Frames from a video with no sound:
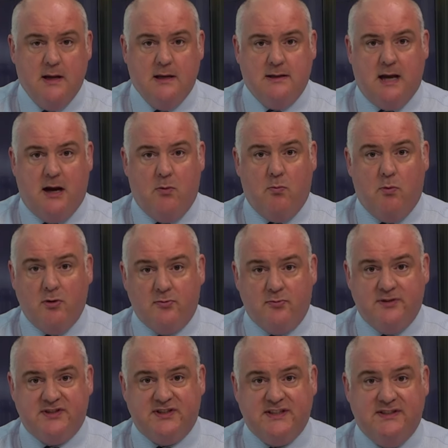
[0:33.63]
Now, what have we
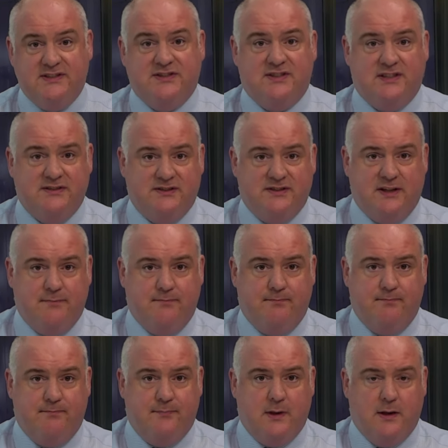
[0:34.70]
seen since then?
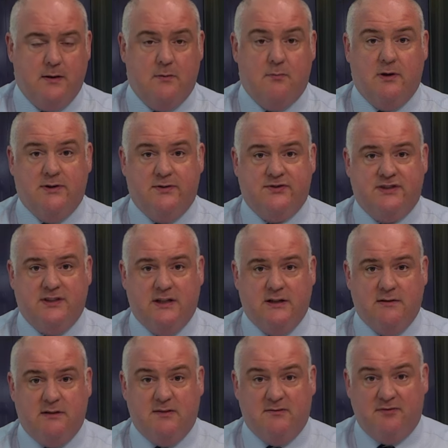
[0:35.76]
Well, you've
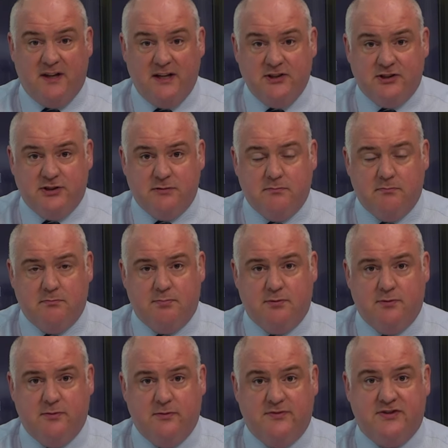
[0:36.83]
seen inflation
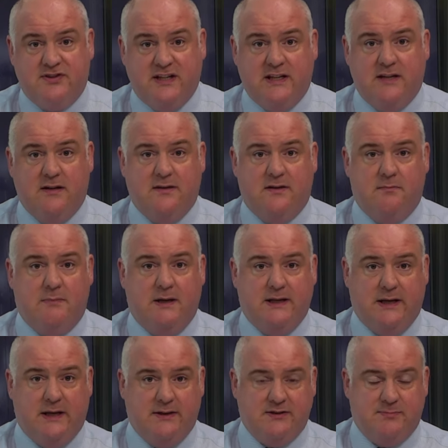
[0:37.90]
prove stickier than
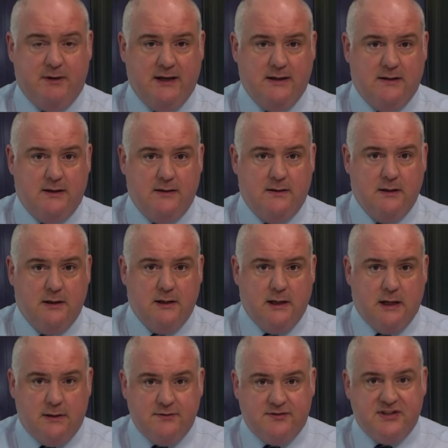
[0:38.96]
many expected,
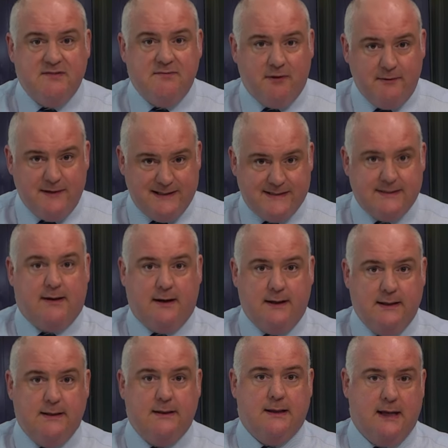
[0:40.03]
and you've seen very
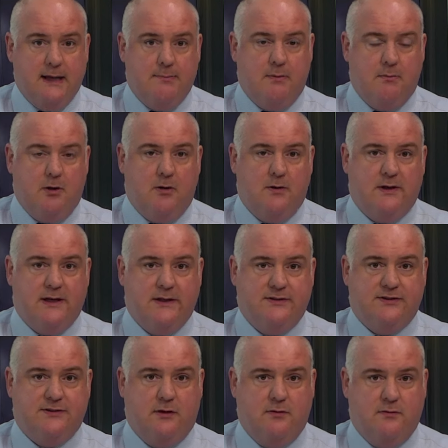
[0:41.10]
tight labour
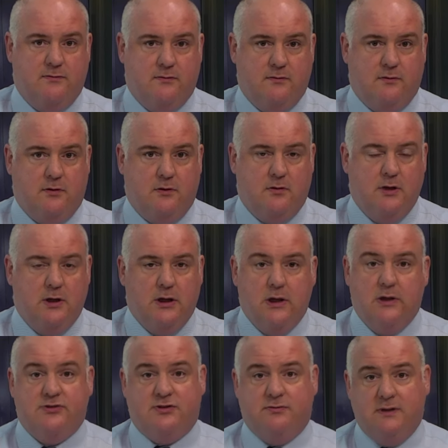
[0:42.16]
markets overall.
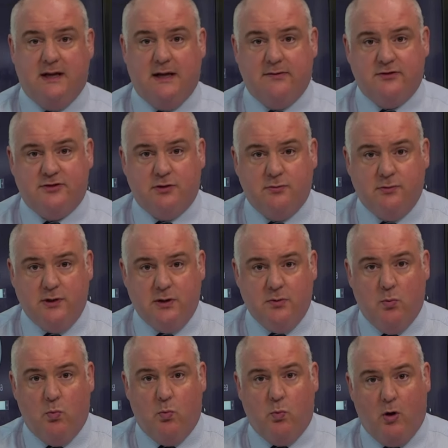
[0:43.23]
So now there's only
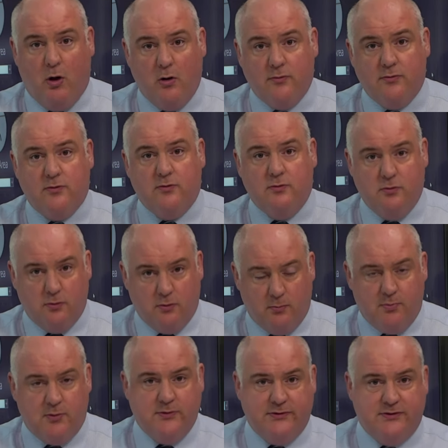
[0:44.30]
one
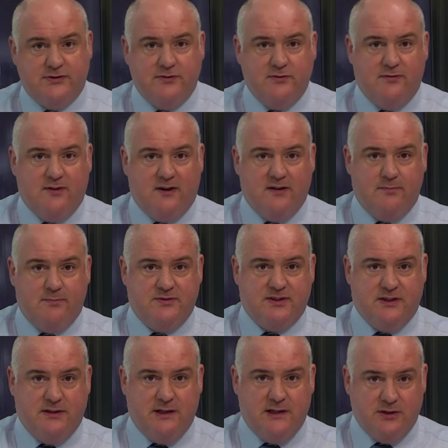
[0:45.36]

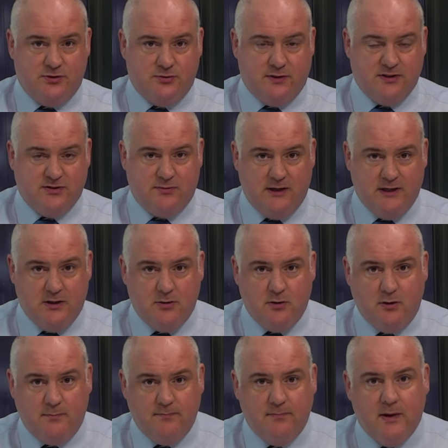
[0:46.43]
0.25% interest rate
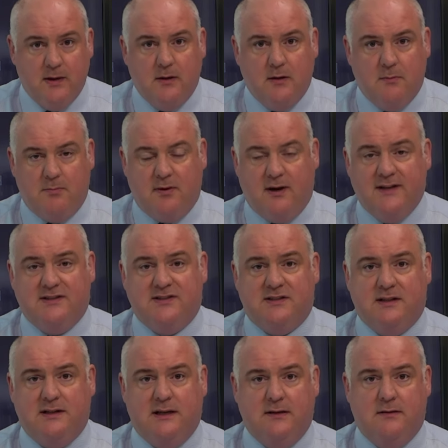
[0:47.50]
cut priced
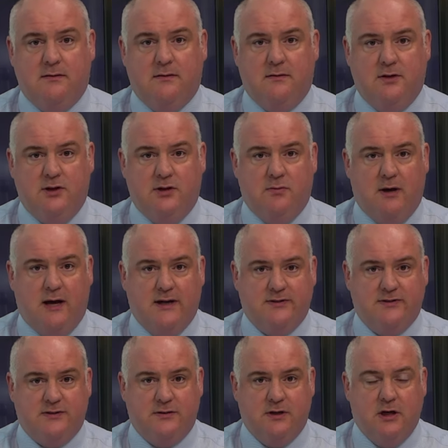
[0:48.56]
in the
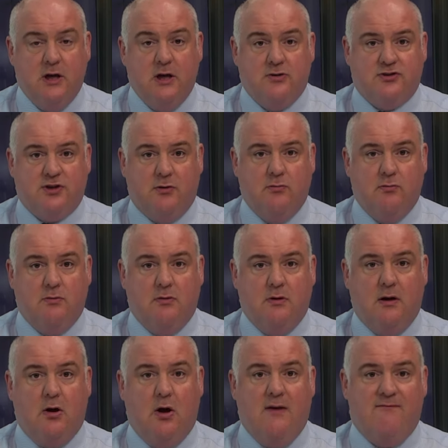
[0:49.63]
US. So
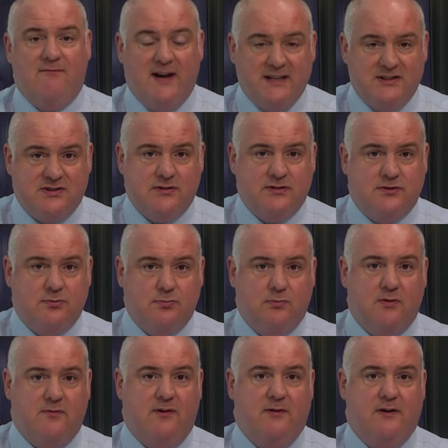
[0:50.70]
investors
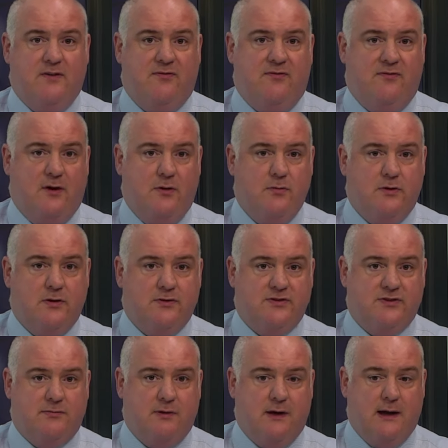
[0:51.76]
were very
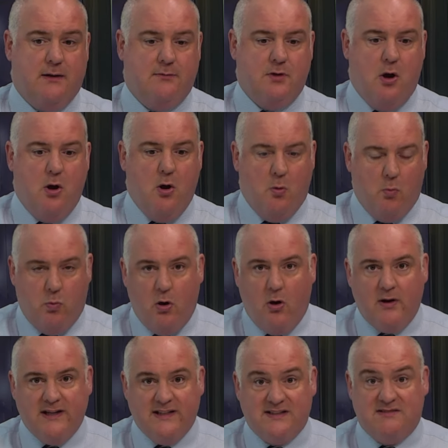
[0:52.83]
focused around
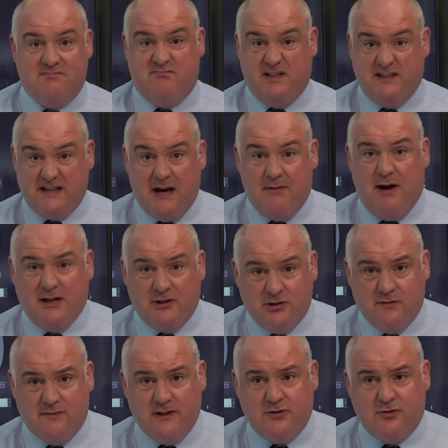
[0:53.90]
what is the direction
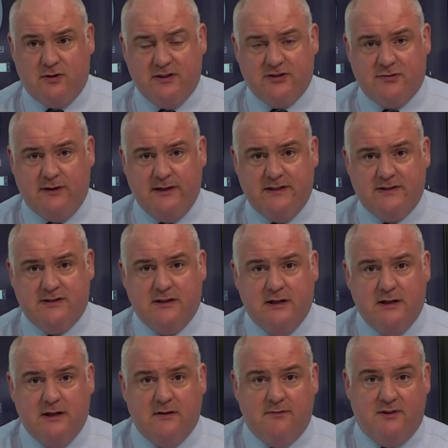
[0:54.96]
of interest rates
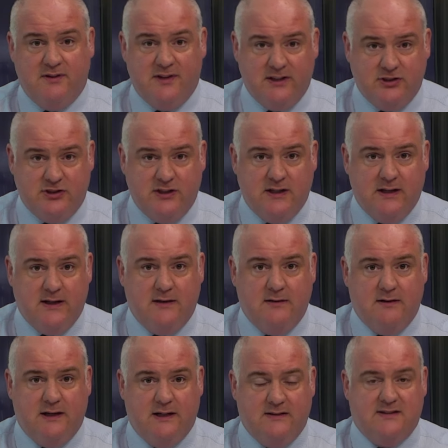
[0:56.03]
for this year
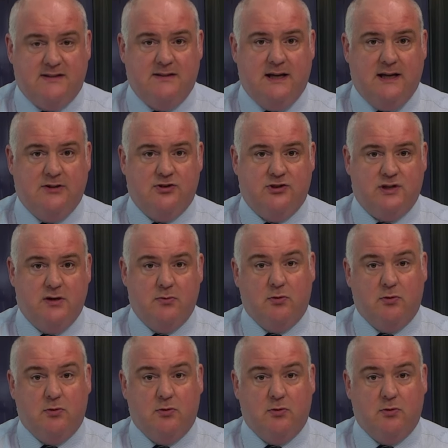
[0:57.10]
into next year?